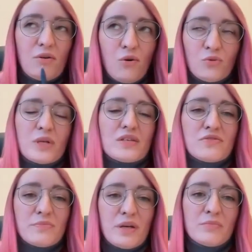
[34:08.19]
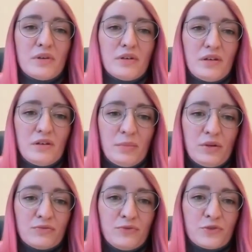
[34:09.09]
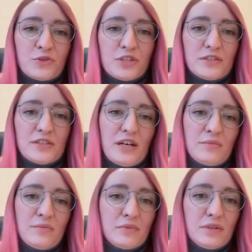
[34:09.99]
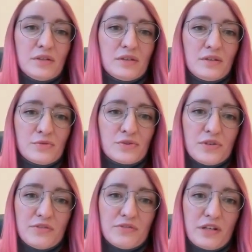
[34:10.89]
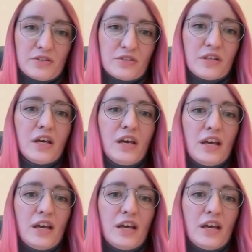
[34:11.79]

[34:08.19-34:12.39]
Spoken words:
always remember about first time user interaction.